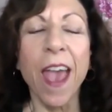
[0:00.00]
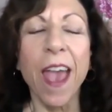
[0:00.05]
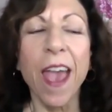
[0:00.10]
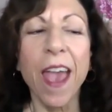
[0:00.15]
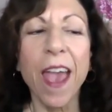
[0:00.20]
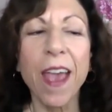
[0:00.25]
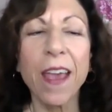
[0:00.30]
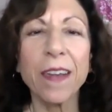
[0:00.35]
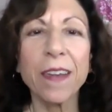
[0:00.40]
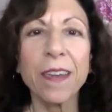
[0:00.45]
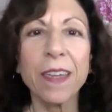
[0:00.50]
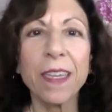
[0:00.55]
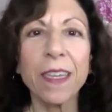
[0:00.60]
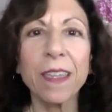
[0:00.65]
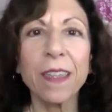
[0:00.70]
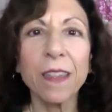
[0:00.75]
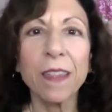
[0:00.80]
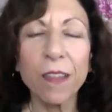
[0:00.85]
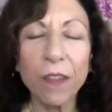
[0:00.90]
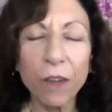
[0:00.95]
And
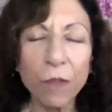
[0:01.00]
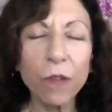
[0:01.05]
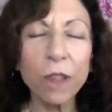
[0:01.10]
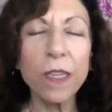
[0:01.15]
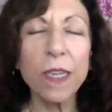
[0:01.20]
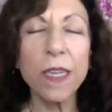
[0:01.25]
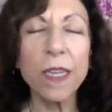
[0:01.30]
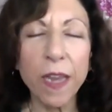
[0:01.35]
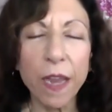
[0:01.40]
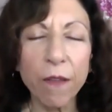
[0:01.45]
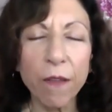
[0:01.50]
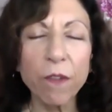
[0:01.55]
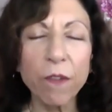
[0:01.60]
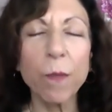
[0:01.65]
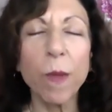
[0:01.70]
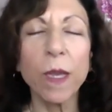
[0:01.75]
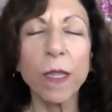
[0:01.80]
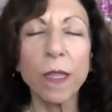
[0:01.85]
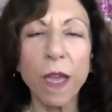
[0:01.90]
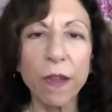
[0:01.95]
it literally saved
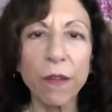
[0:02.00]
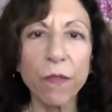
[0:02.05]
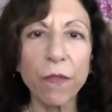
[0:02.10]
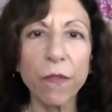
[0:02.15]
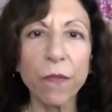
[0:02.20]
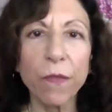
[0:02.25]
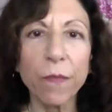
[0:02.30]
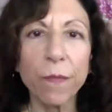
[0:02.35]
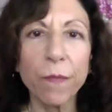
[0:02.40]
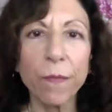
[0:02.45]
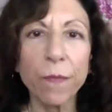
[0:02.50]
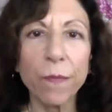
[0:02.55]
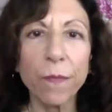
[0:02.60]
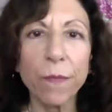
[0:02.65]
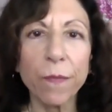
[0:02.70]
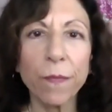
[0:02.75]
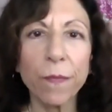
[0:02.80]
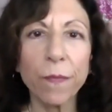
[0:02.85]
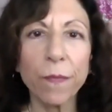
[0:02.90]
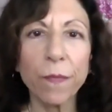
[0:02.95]
my life.
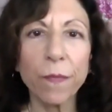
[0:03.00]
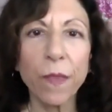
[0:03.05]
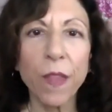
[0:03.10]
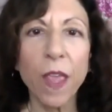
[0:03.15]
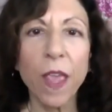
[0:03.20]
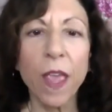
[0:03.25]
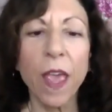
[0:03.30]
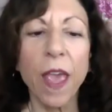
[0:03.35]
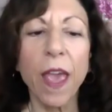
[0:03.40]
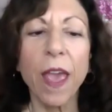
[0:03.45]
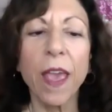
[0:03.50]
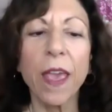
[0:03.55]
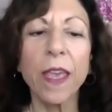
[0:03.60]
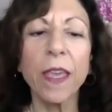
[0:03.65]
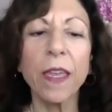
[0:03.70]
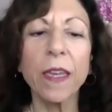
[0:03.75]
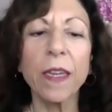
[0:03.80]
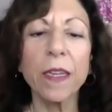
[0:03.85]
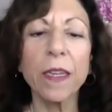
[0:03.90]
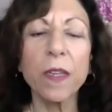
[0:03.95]

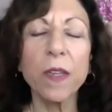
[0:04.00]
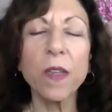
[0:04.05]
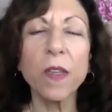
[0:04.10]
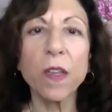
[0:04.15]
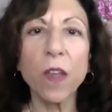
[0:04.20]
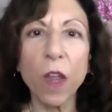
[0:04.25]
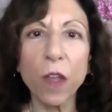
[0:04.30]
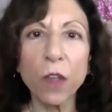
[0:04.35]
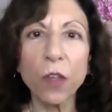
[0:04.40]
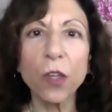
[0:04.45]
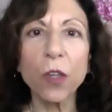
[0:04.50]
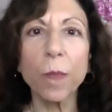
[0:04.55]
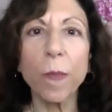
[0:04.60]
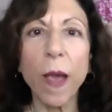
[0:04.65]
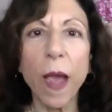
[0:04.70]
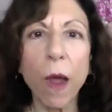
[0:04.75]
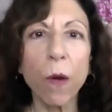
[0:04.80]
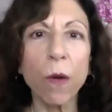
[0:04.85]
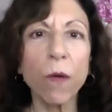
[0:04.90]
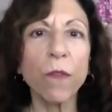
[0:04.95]
It is such a
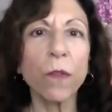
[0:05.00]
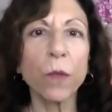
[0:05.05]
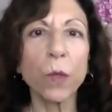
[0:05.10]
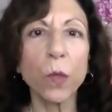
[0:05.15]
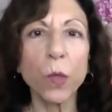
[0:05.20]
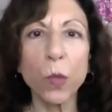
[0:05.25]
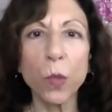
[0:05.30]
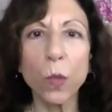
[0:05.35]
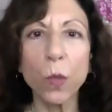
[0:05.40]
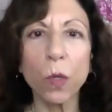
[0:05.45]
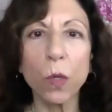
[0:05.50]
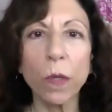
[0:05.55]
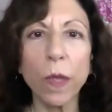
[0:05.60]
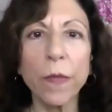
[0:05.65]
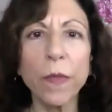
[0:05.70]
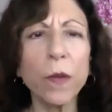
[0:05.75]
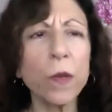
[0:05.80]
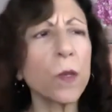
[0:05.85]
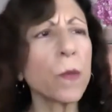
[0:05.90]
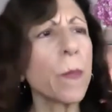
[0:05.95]
powerful tool.
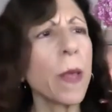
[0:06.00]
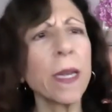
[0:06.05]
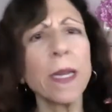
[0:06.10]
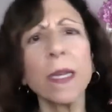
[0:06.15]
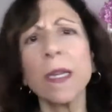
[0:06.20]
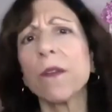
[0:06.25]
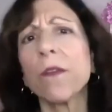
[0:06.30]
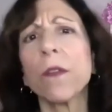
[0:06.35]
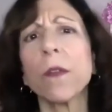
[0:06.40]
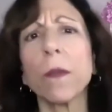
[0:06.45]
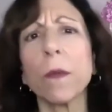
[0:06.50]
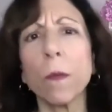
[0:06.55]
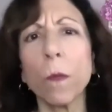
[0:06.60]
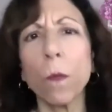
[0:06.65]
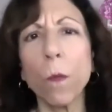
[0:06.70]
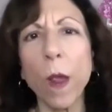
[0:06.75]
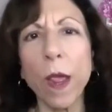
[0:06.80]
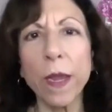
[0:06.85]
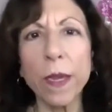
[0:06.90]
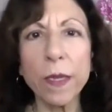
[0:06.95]
And there's many different
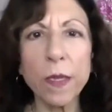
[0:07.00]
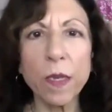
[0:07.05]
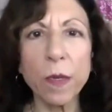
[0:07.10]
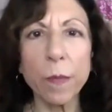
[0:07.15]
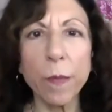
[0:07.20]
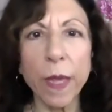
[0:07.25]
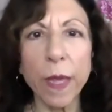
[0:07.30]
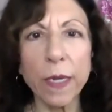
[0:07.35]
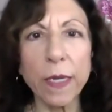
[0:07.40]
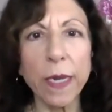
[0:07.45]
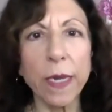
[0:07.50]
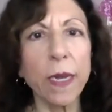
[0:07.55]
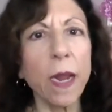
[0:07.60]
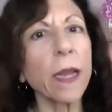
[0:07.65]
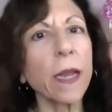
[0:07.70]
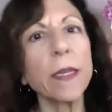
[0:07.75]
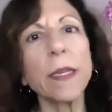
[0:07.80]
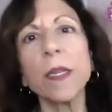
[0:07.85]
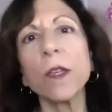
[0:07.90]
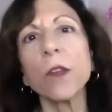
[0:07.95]
ways to meditate.
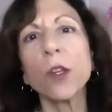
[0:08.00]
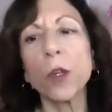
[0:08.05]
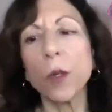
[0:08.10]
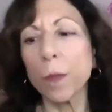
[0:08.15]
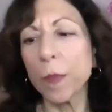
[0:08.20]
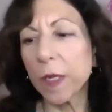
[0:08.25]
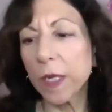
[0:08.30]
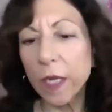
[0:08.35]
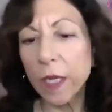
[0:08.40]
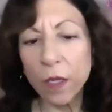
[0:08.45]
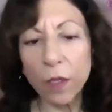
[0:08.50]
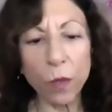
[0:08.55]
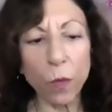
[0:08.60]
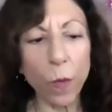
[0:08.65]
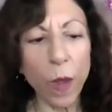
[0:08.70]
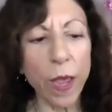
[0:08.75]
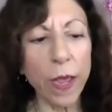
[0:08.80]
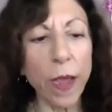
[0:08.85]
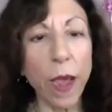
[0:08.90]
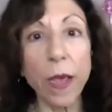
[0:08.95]
I teach a particular
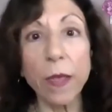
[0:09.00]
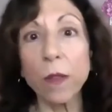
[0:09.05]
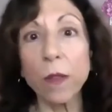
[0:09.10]
way.